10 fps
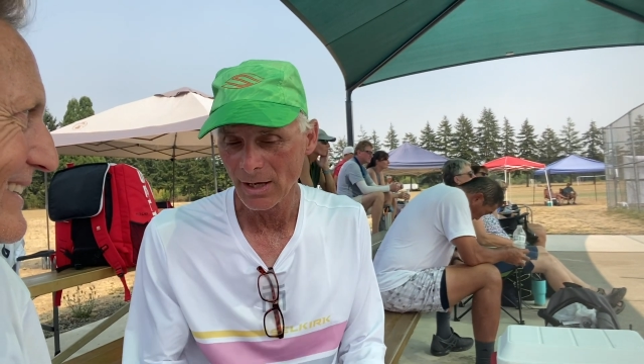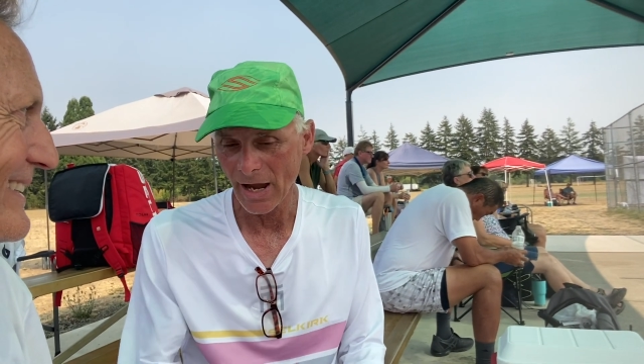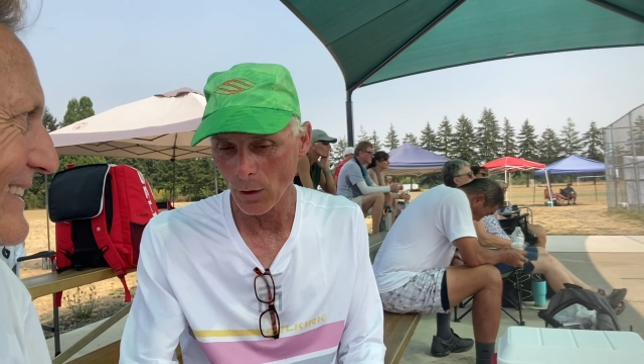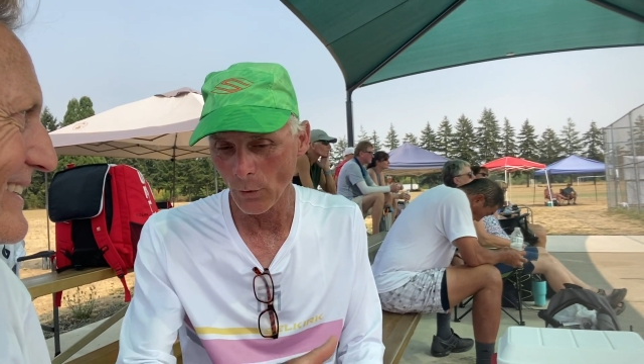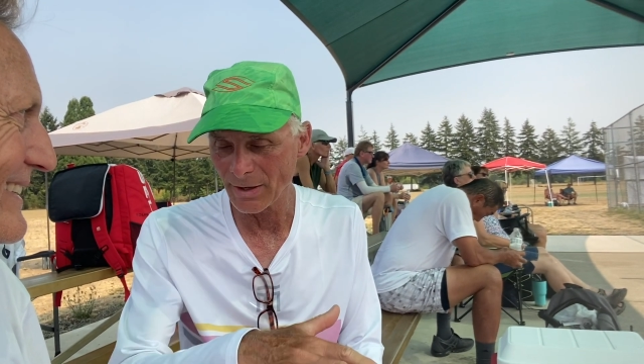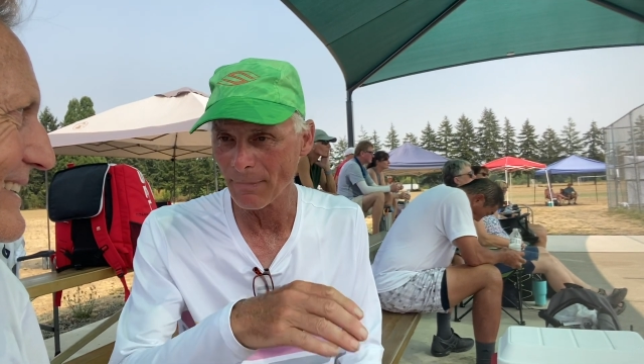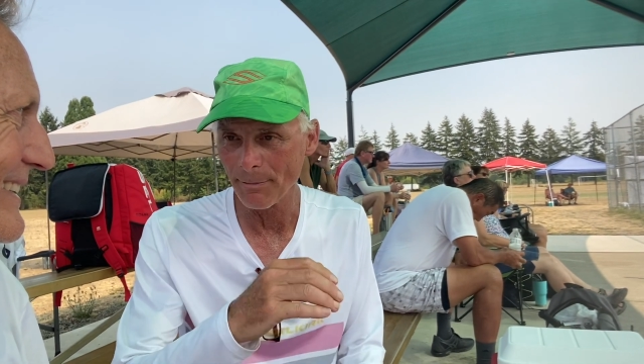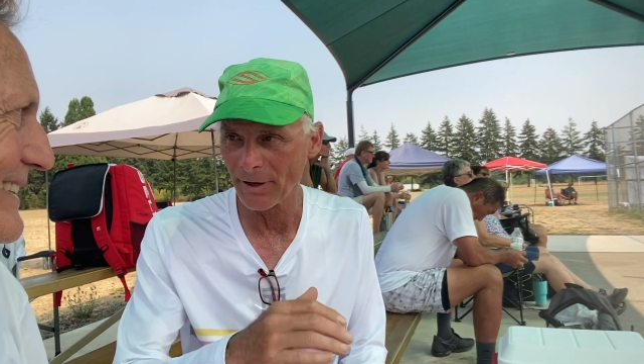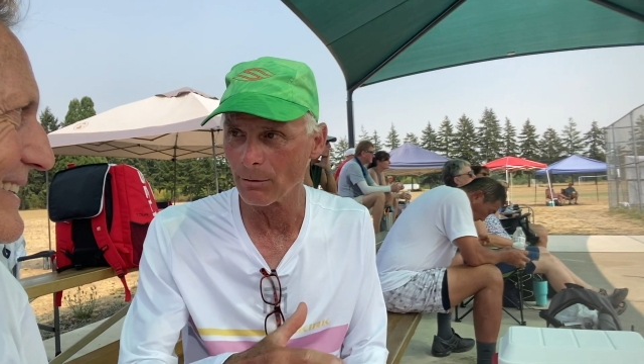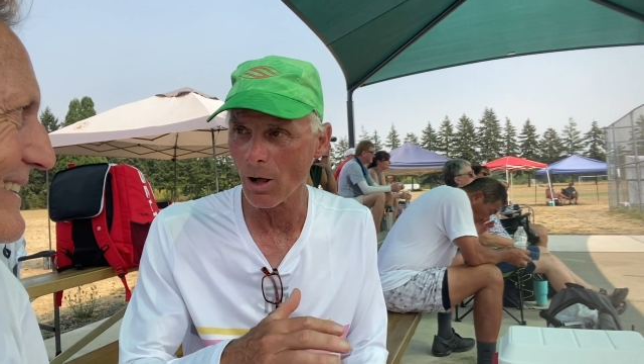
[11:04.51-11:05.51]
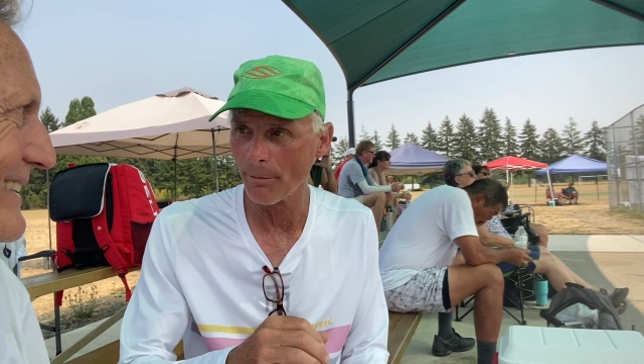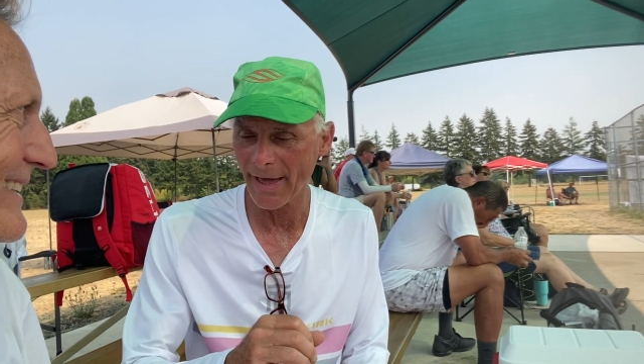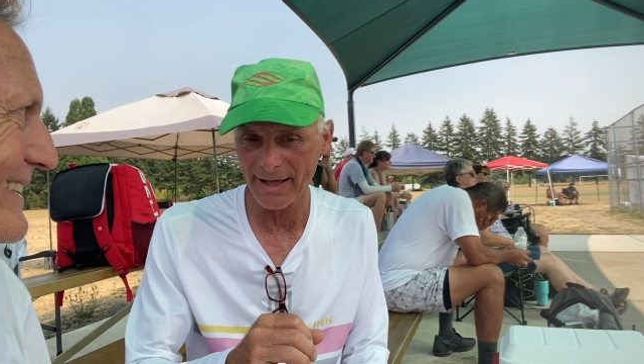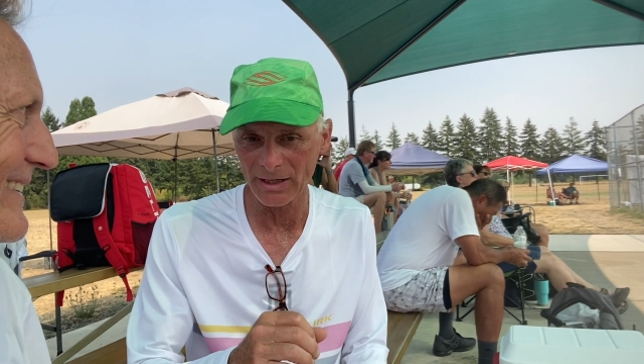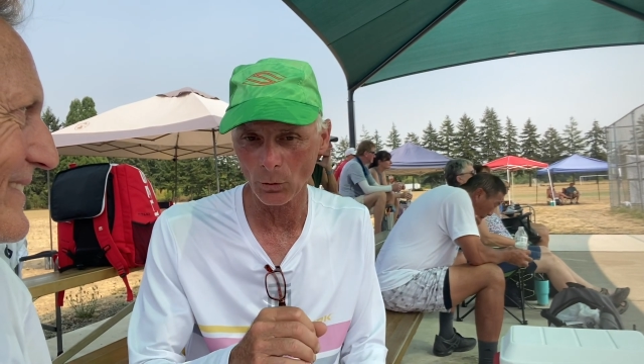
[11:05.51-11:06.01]
I weighed my pickleball
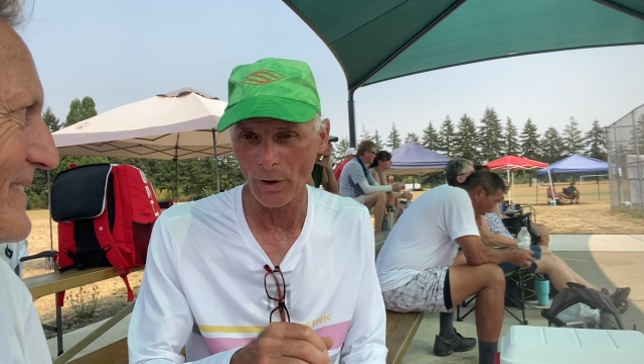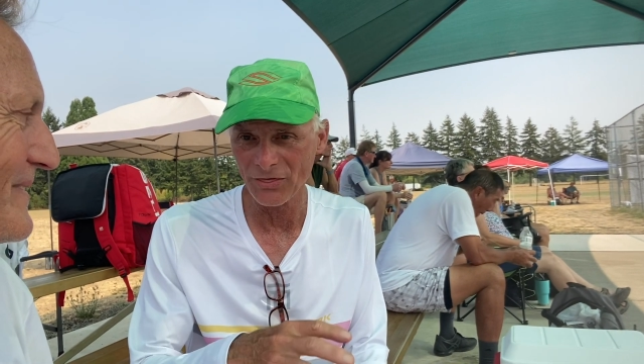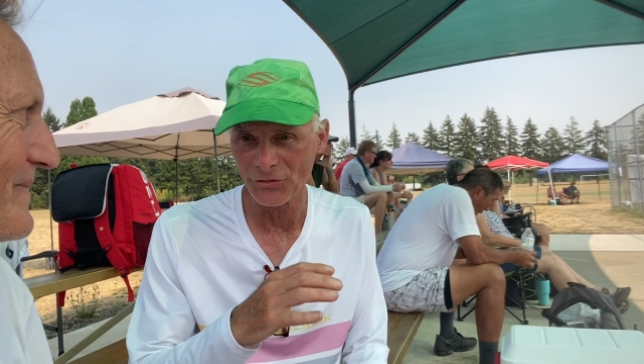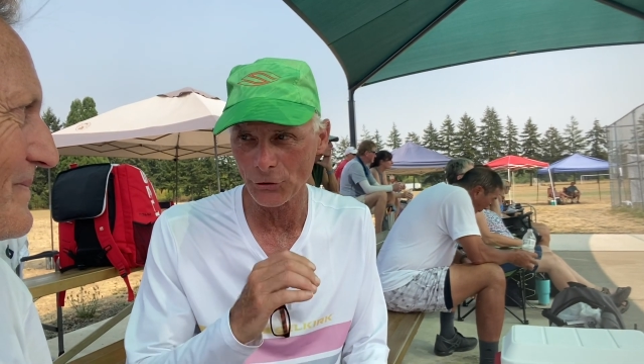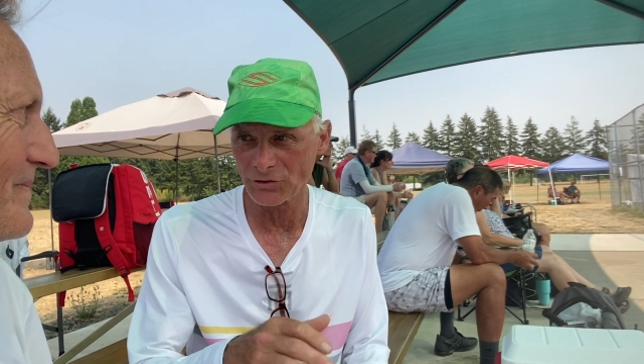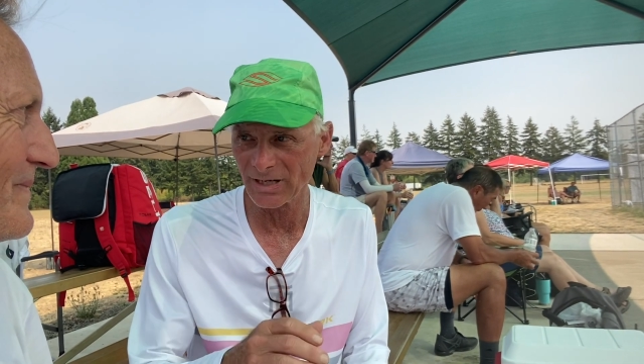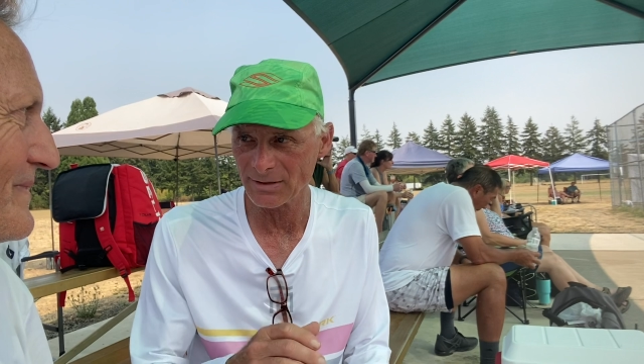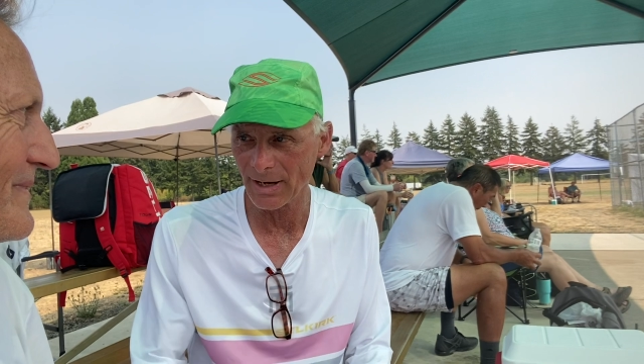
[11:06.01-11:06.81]
paddle. It weighed 13